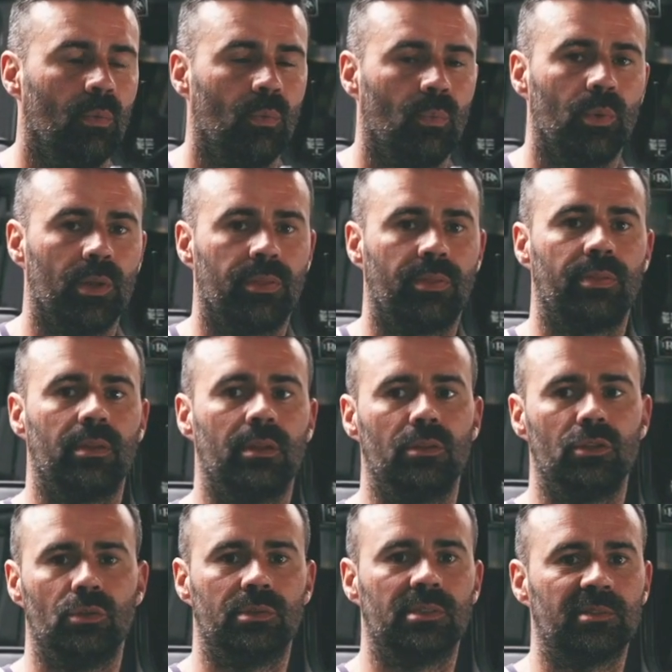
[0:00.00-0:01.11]
With the
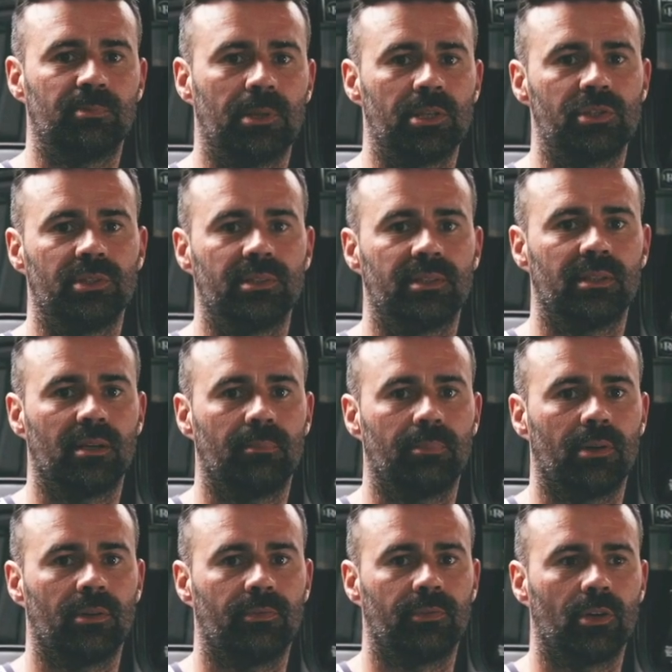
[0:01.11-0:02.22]
new suspension setup that
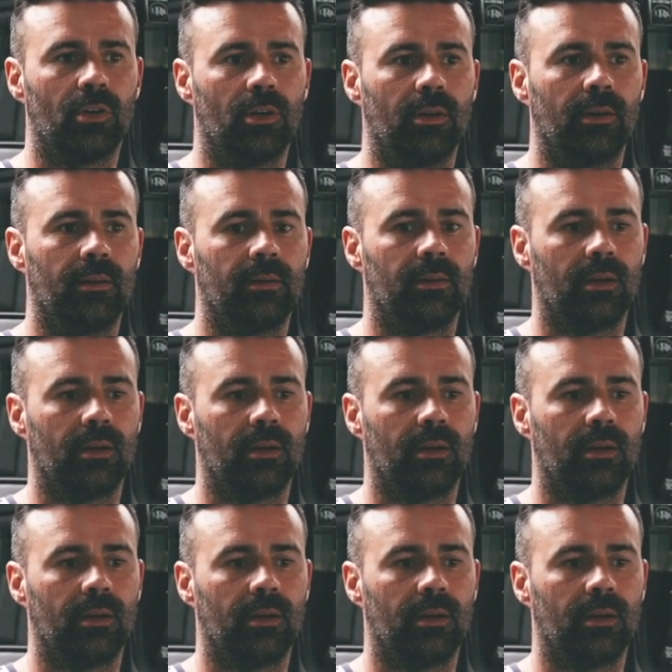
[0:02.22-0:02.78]
I've got,